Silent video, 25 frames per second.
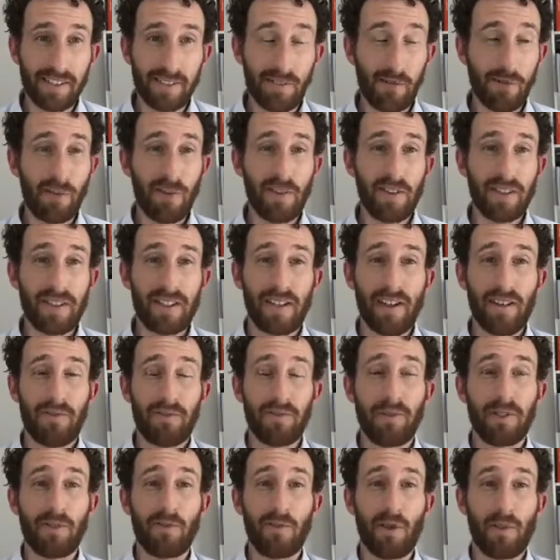all the stuff
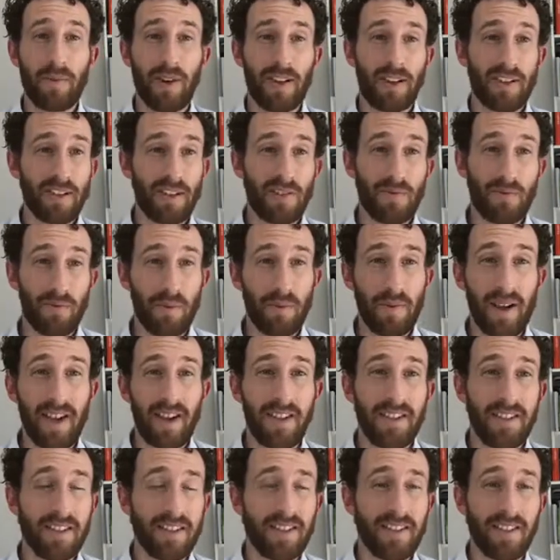that we're talking about just
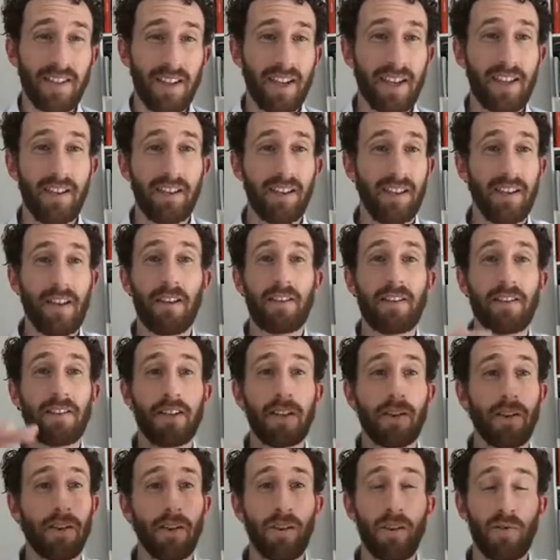remains in the
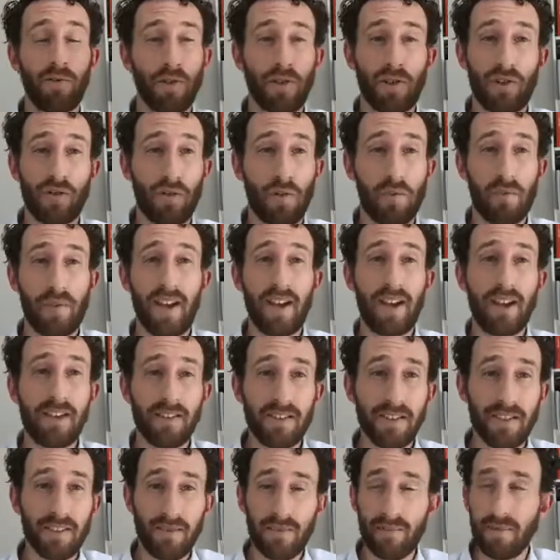ethereal, or just
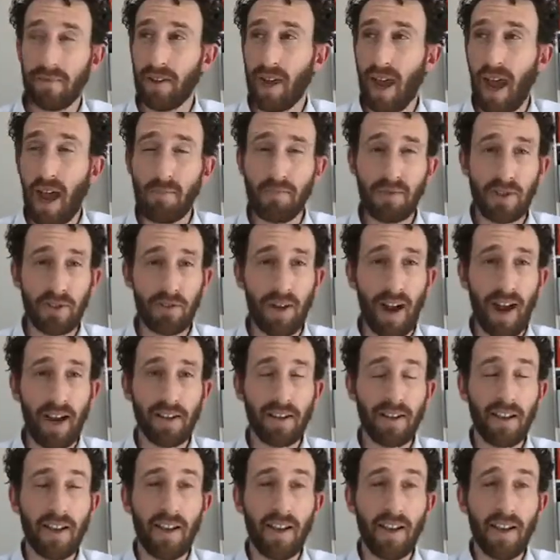remains
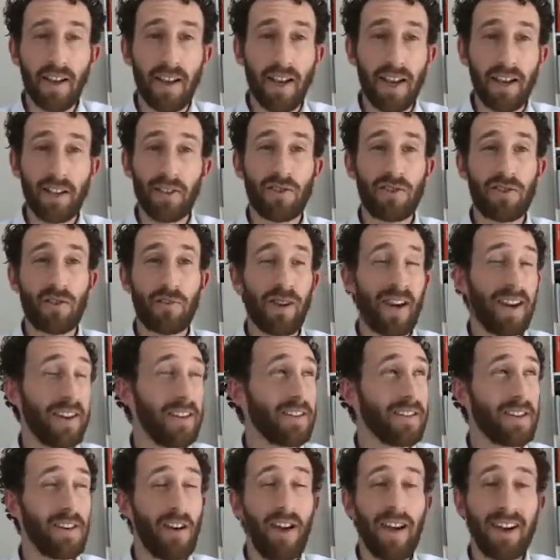abstract. It just
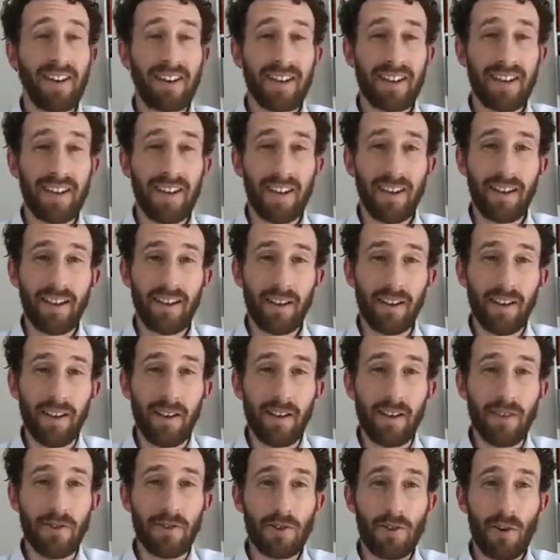remains an idea.
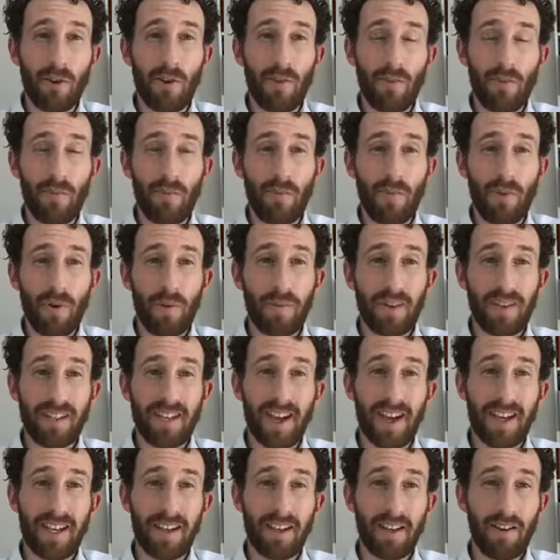So when we
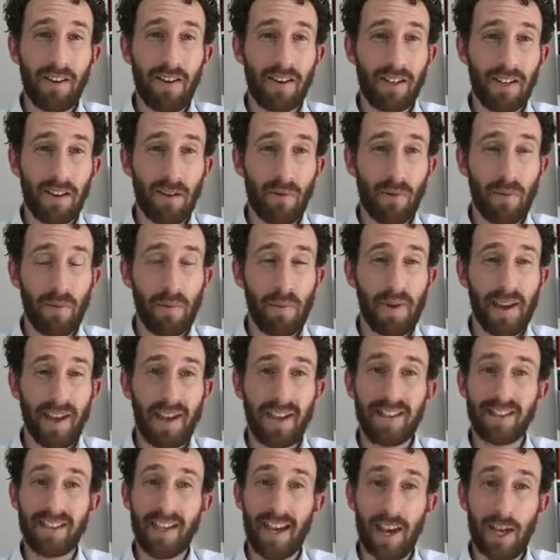take the idea and when we
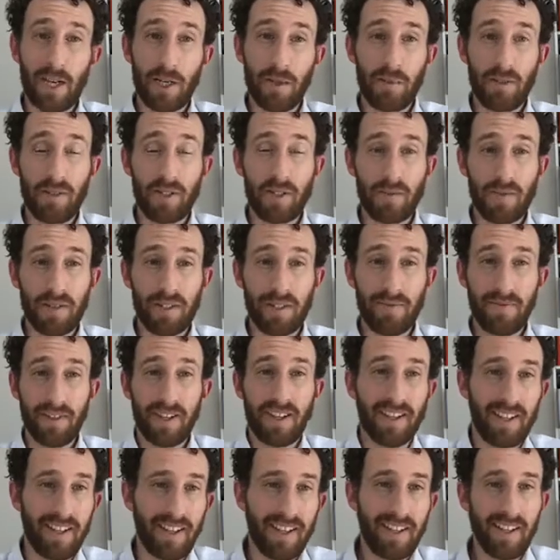make it tangible and
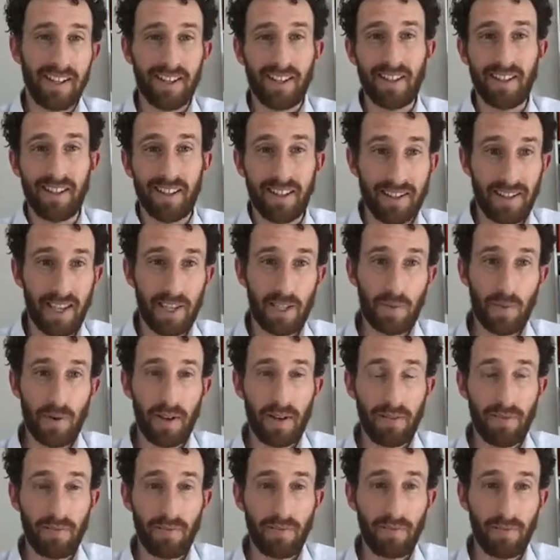specific, that's
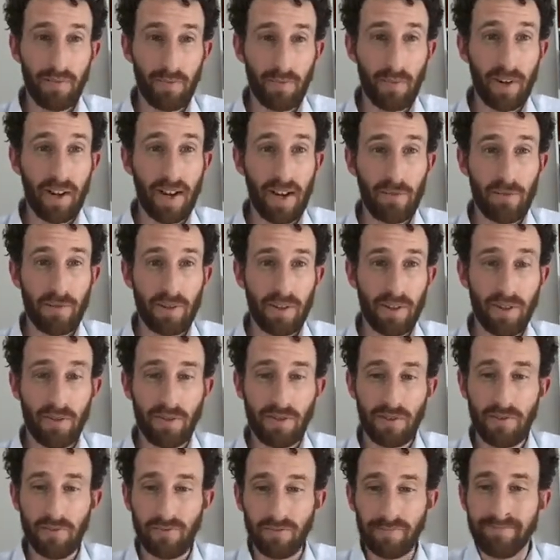when we get
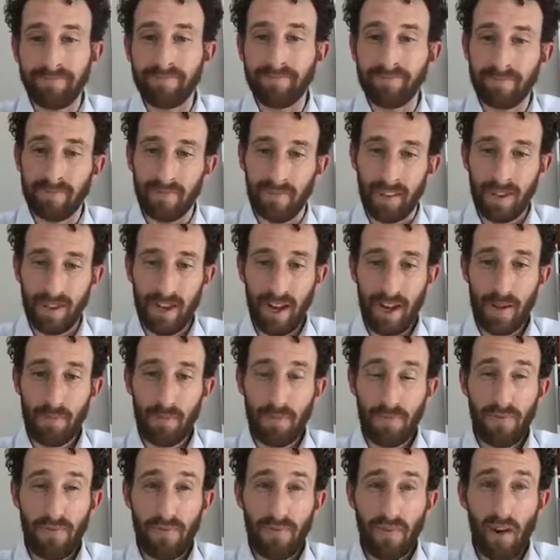results. Now,
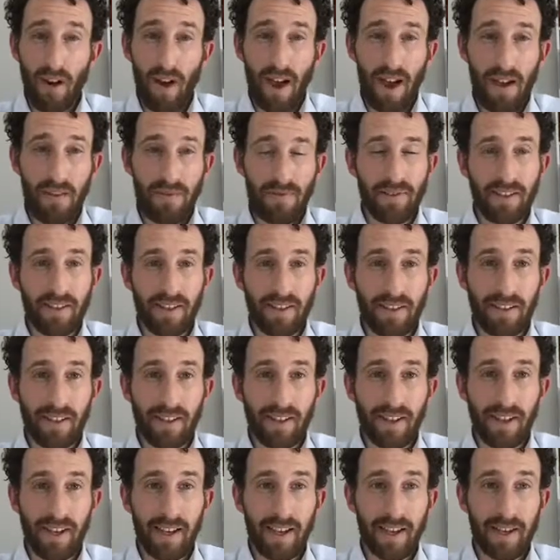number 5
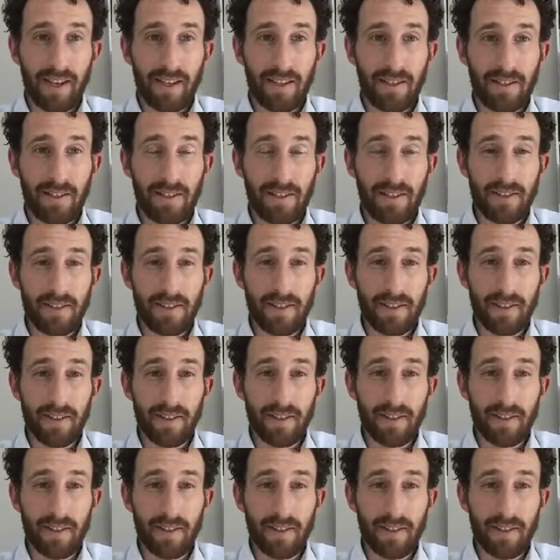is